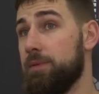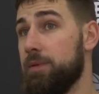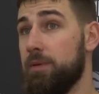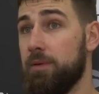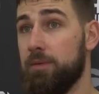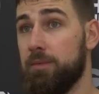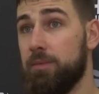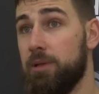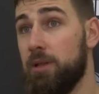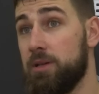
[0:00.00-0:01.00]
You know,
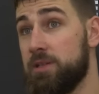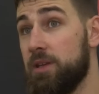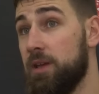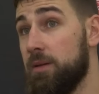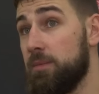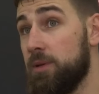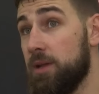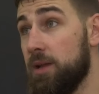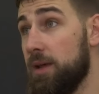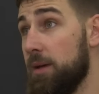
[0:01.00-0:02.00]
we lost the game. We're
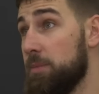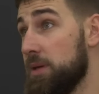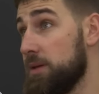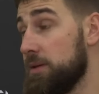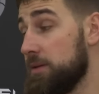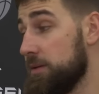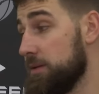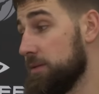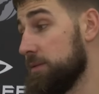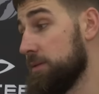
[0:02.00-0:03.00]
not happy. You
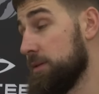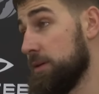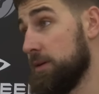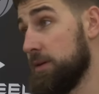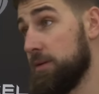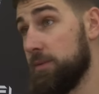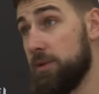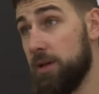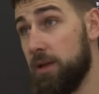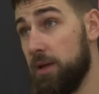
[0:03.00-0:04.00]
know,
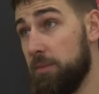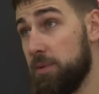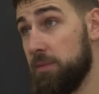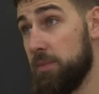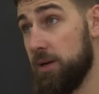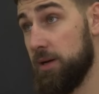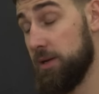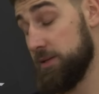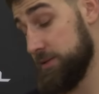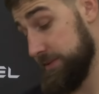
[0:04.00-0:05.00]
we're not happy.
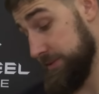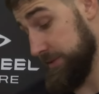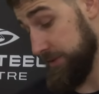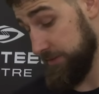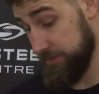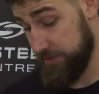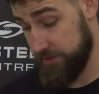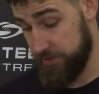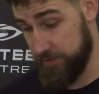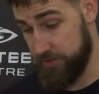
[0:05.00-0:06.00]
But you know, it's
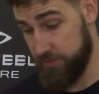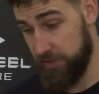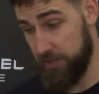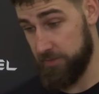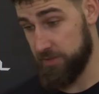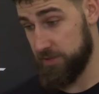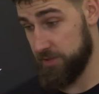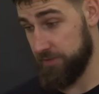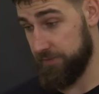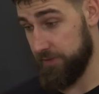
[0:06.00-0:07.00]
just the 2 games
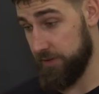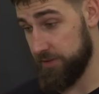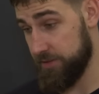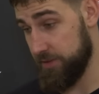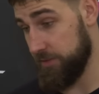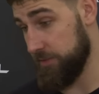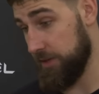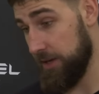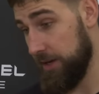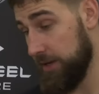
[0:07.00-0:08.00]
so far. So we
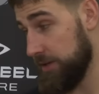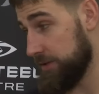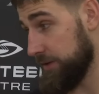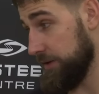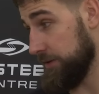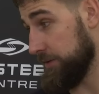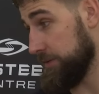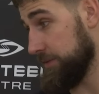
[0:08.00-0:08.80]
got 80 to go.